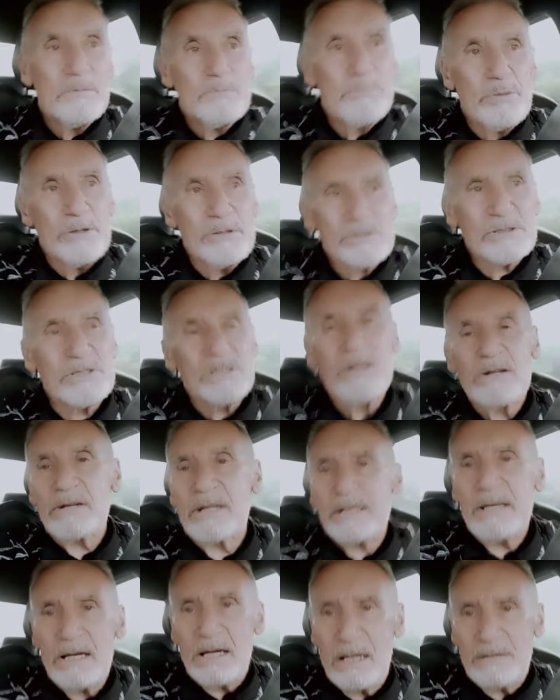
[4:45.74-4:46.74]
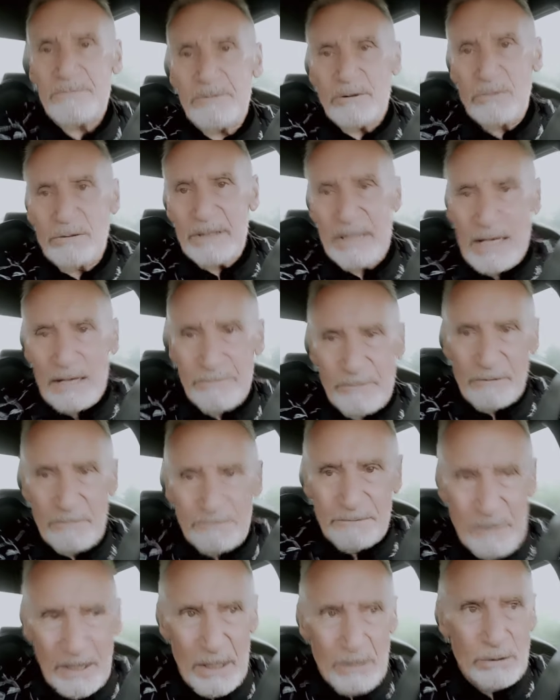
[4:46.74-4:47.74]
Personally, I've only ever
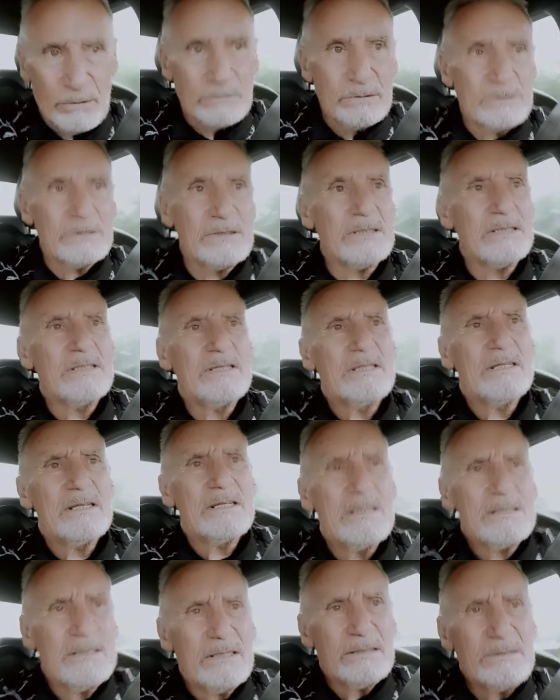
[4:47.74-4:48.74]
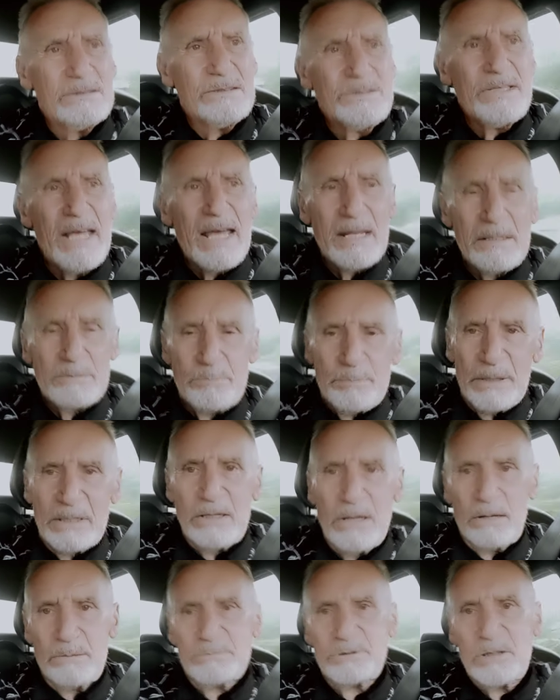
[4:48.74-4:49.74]
found that debt
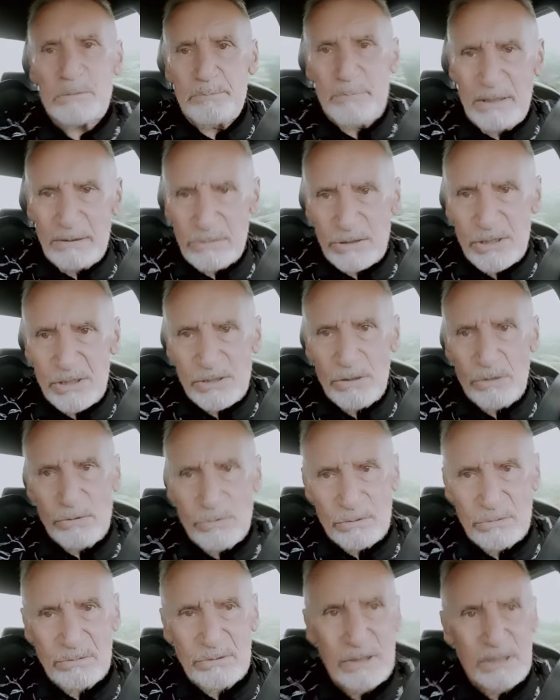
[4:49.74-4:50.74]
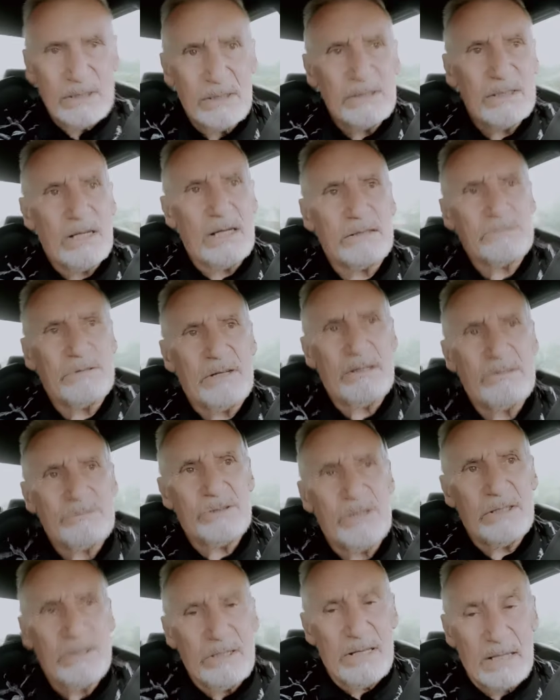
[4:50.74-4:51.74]
becomes a millstone around
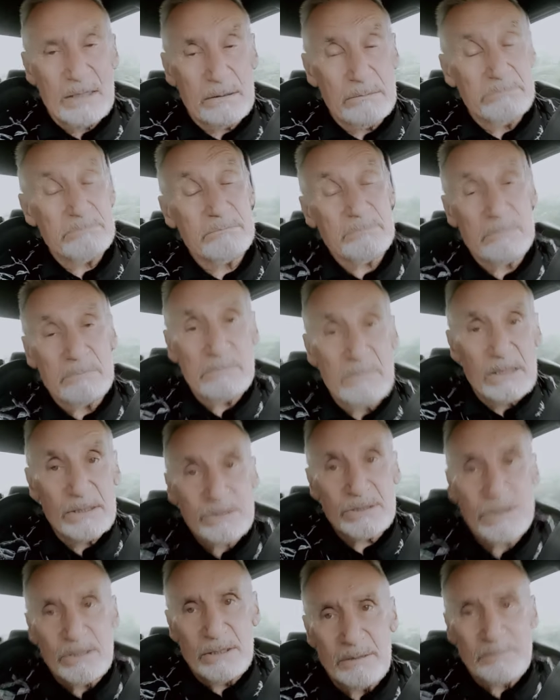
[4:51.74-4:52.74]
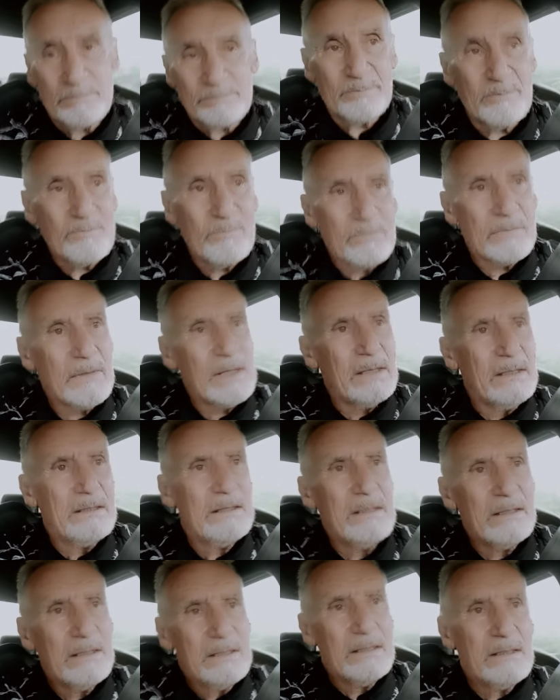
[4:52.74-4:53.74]
your neck. That's
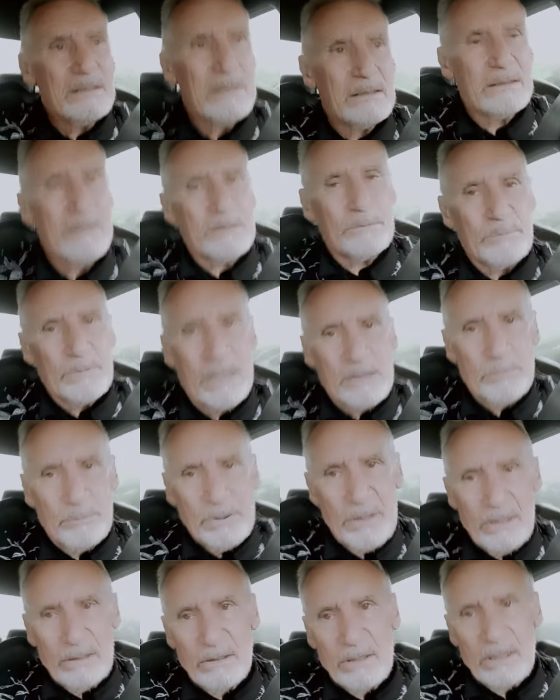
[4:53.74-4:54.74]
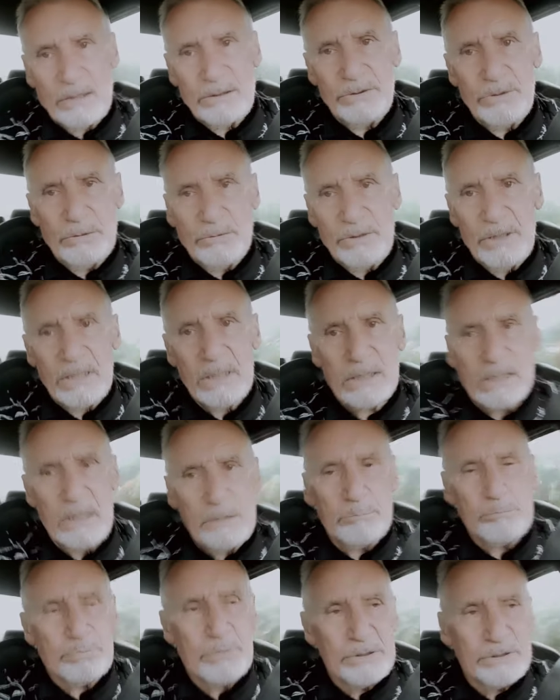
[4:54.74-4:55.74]
that might be a uniquely
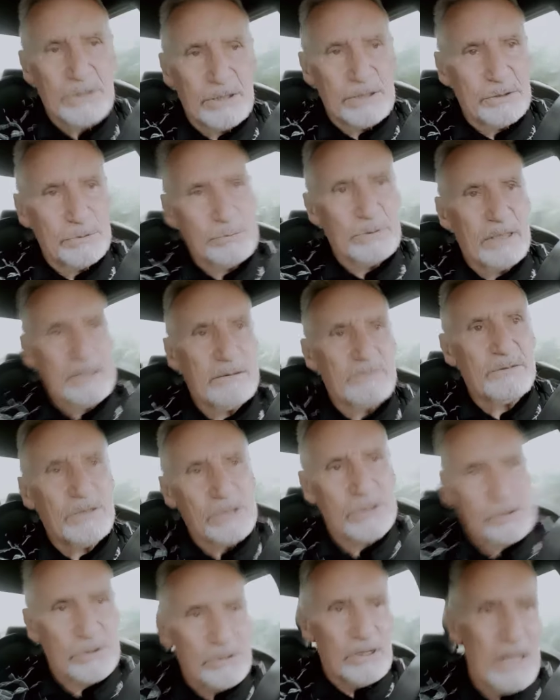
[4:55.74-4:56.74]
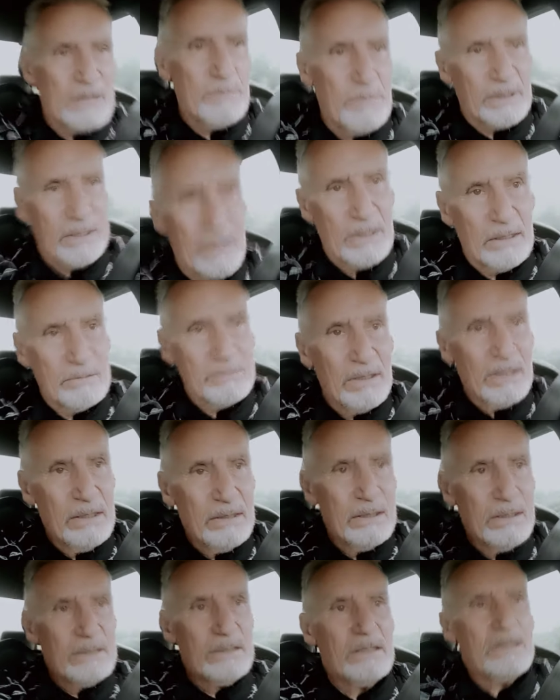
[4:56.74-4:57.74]
British way of describing it.
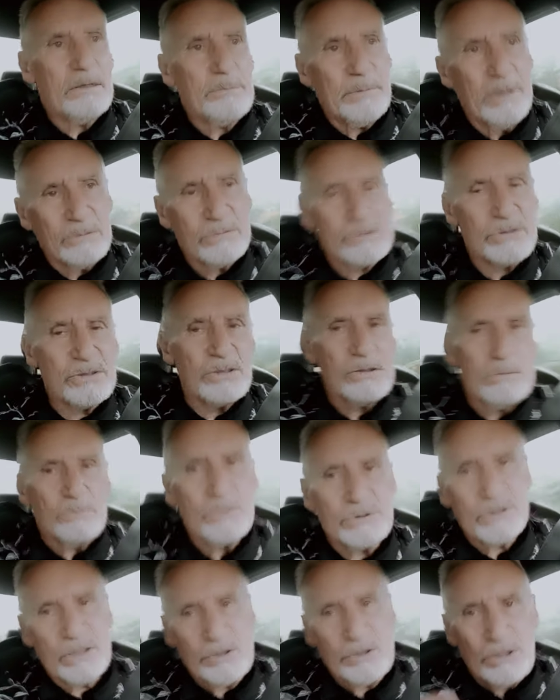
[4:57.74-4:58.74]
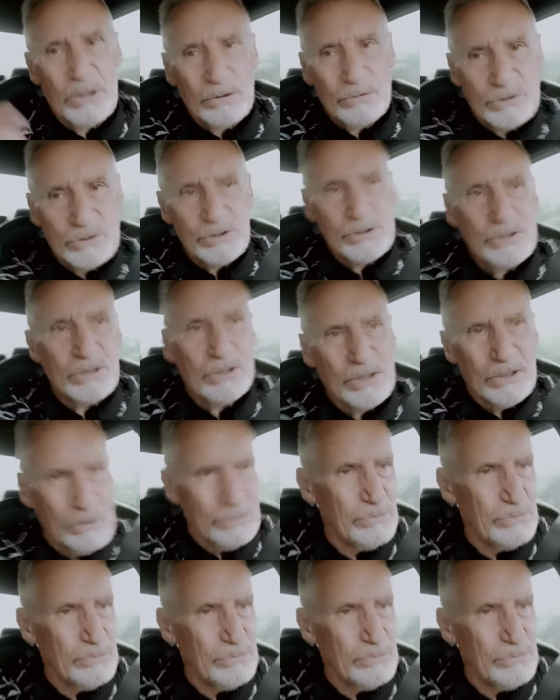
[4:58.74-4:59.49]
A millstone was a huge